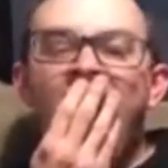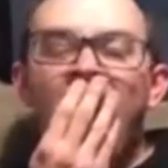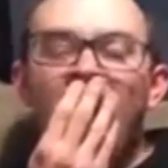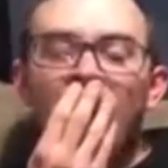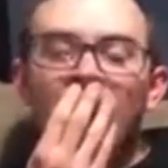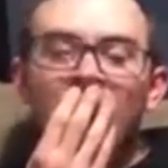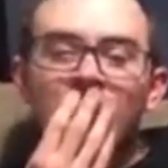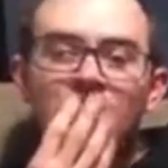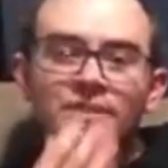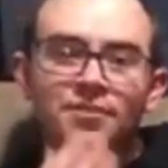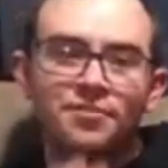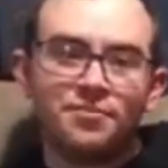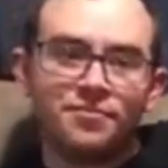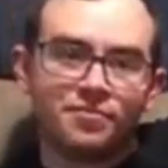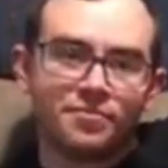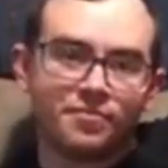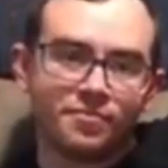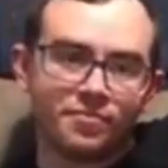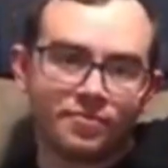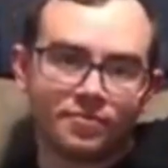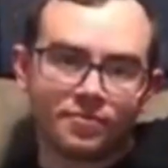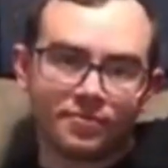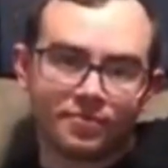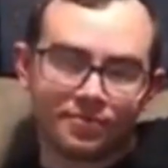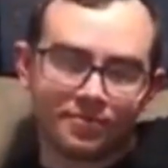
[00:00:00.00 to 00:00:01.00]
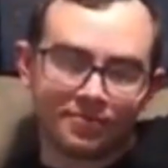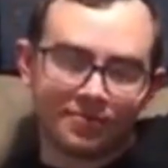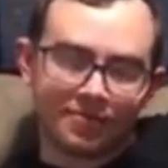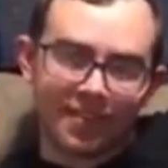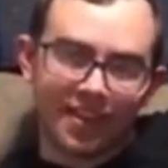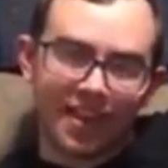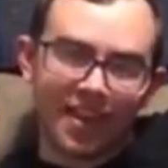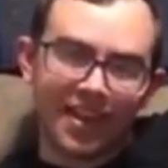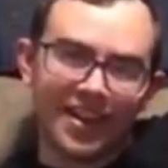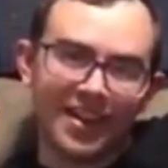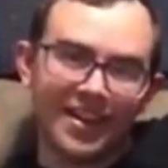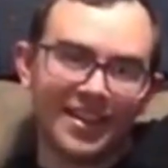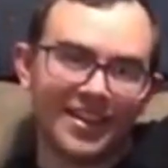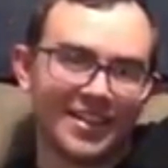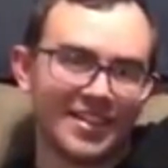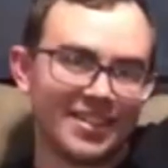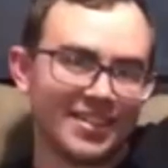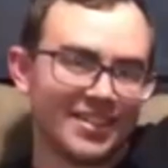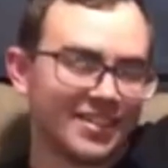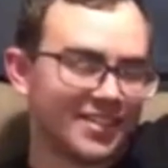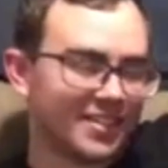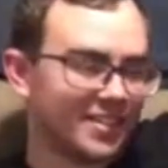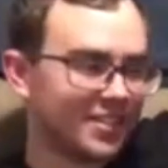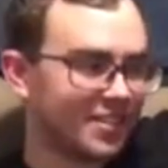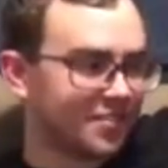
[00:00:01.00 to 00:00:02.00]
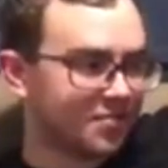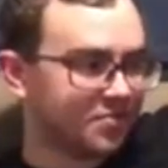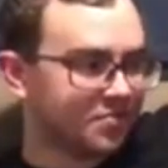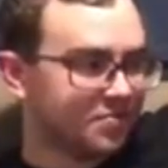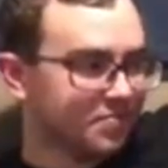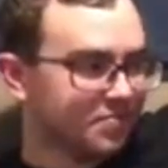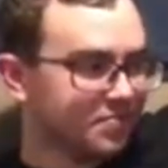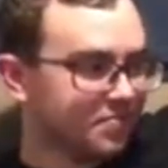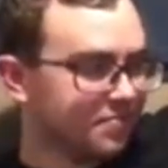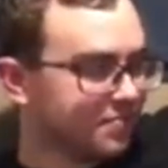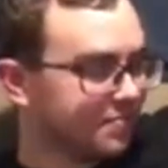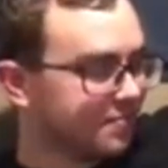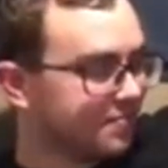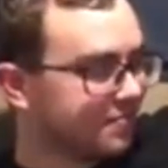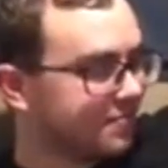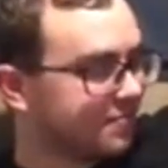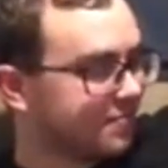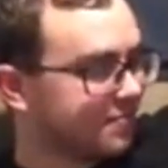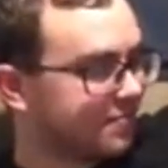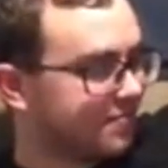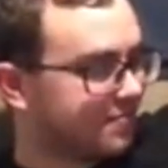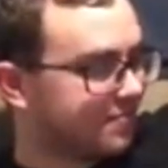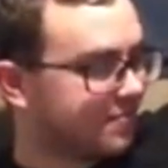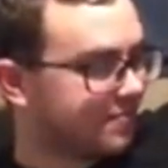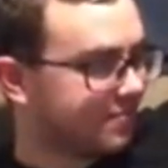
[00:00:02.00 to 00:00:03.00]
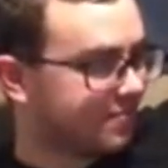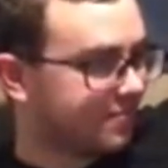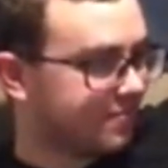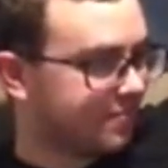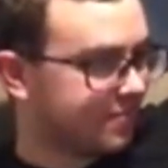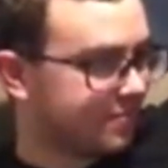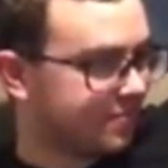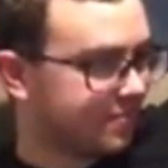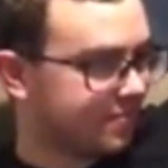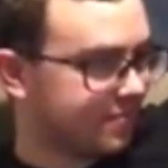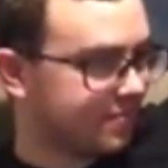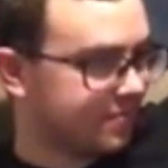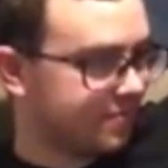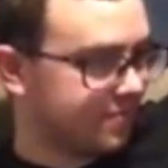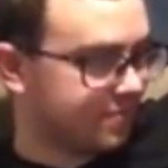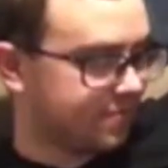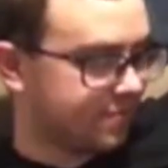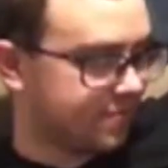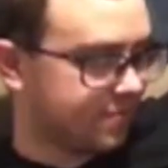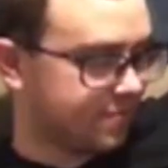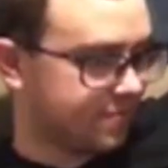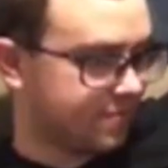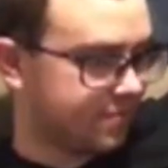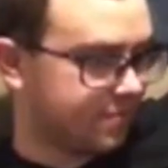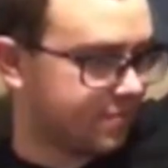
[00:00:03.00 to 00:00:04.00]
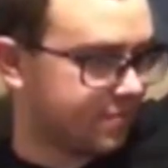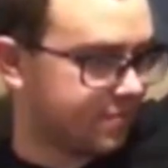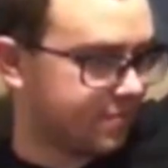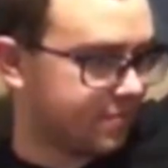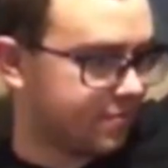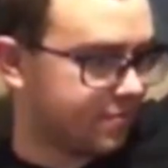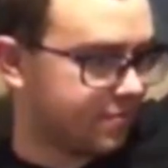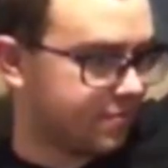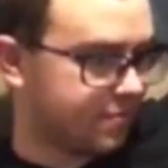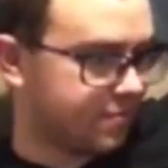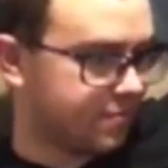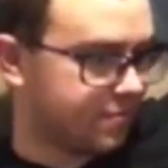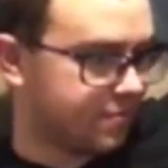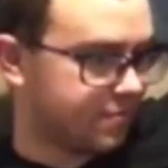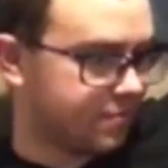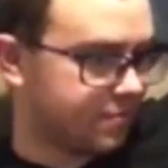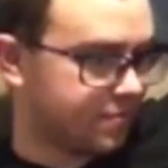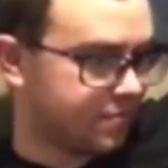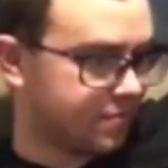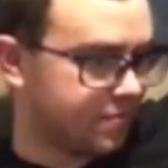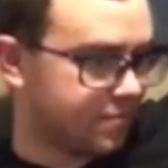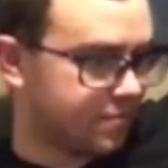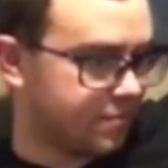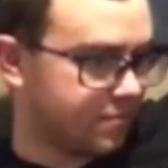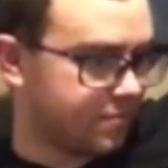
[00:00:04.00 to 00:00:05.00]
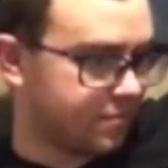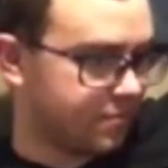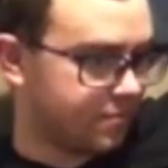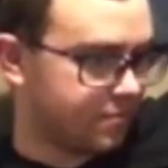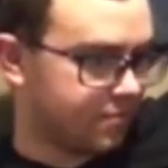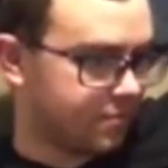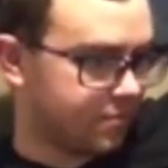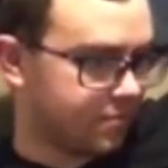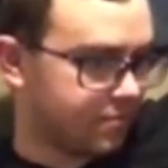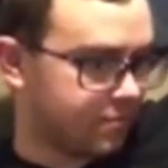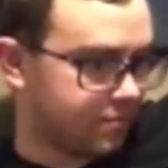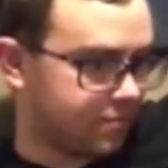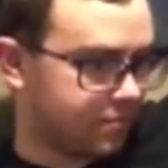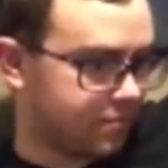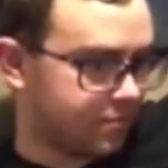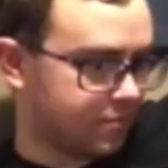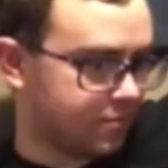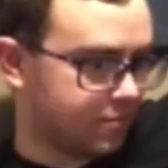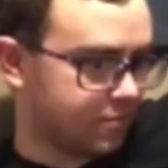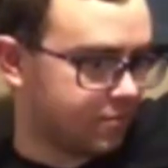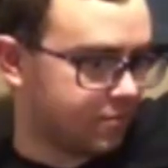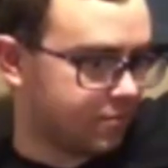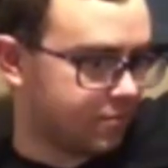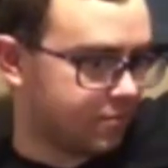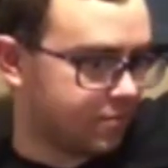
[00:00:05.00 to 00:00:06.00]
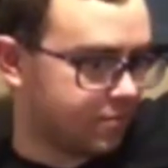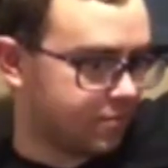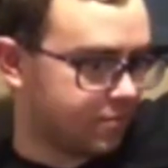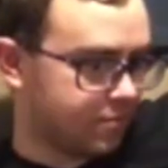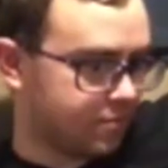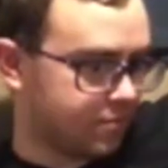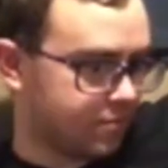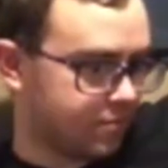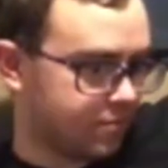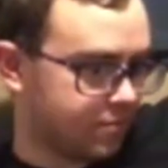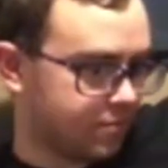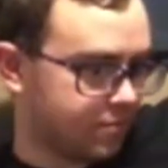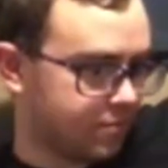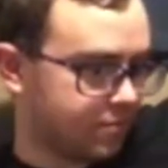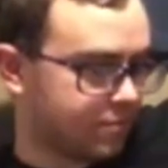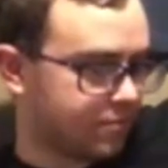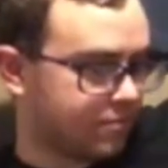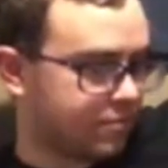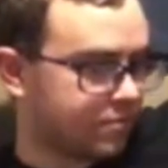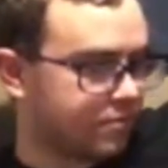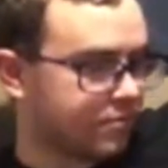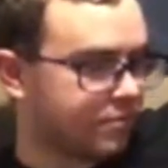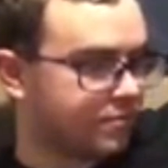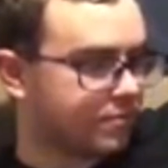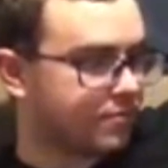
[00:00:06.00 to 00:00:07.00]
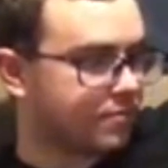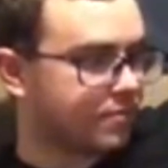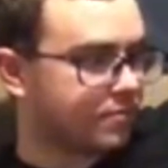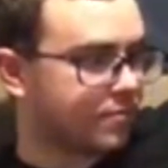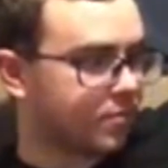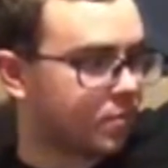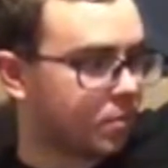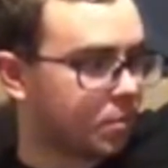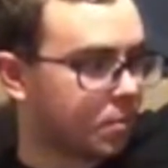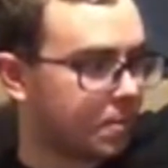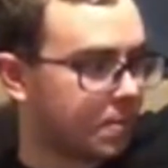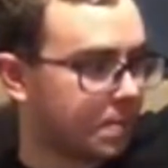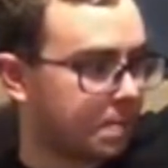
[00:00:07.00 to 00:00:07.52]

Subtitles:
(not speaking)